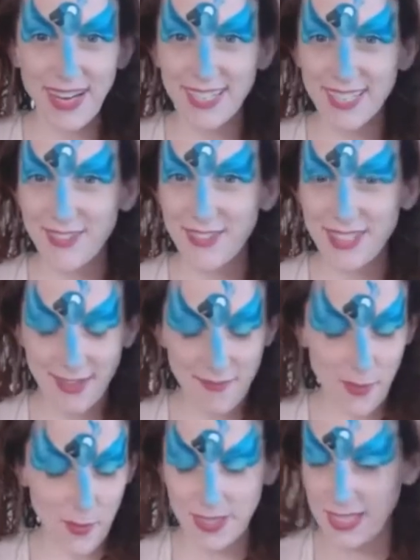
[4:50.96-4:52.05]
Great, so it's
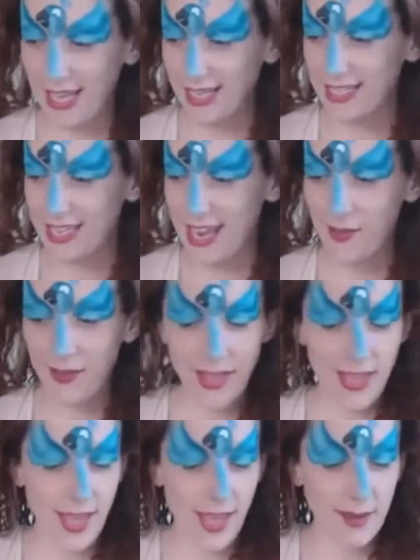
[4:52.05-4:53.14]
on both sides now.
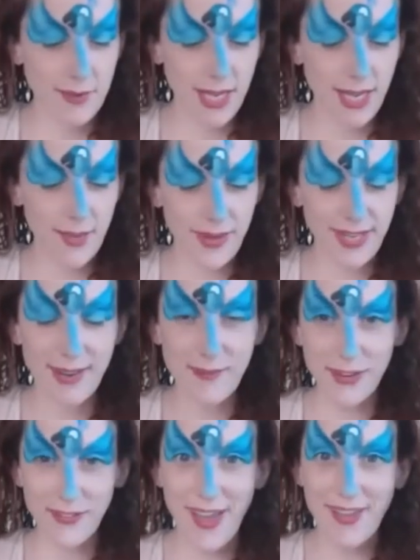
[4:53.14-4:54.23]
I'm taking my
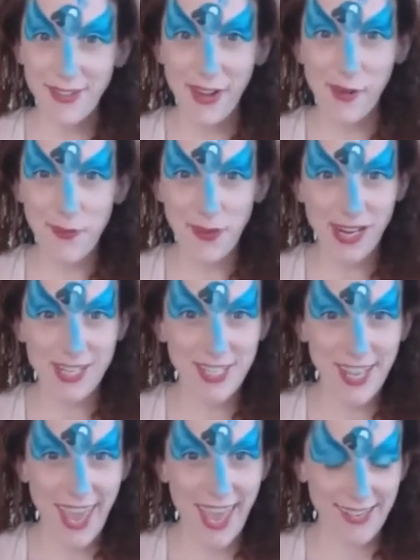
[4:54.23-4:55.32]
number 5 round
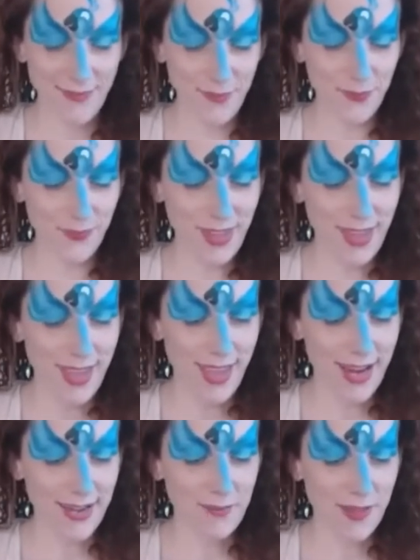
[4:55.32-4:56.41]
brush again,
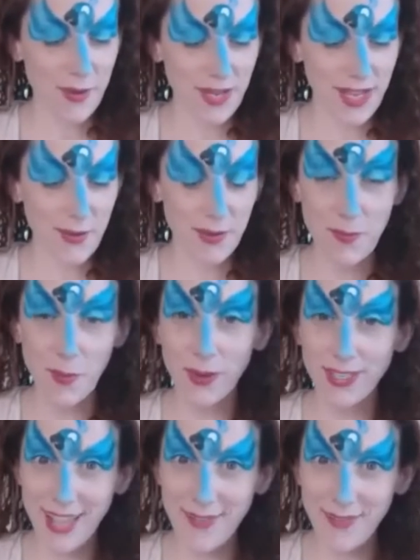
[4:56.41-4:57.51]
and I'm loading it with
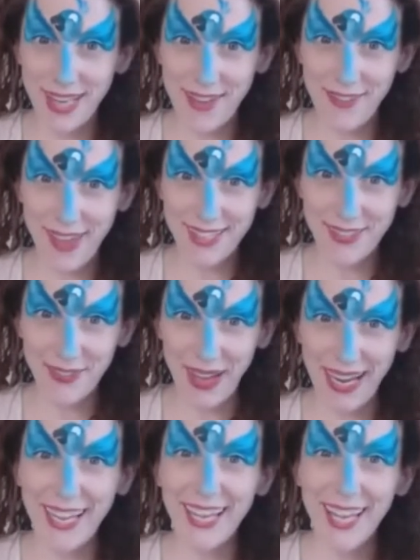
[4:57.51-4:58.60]
more Diamond FX
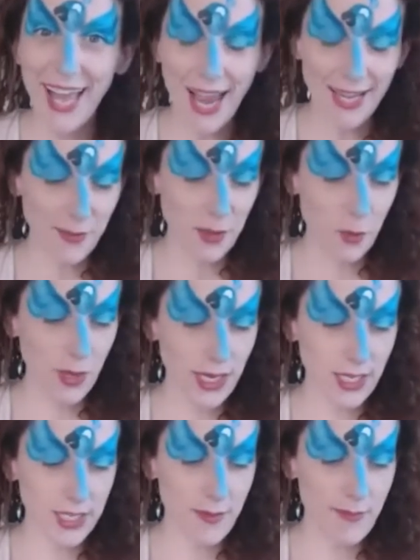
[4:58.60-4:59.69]
white, and I'm
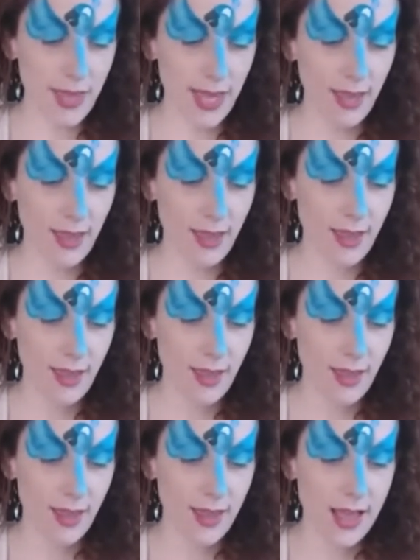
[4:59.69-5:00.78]
going to make
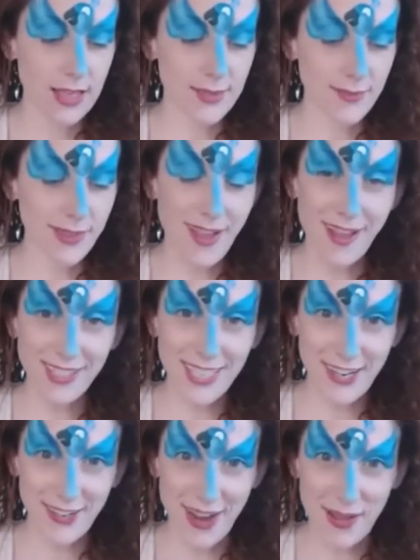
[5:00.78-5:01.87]
some long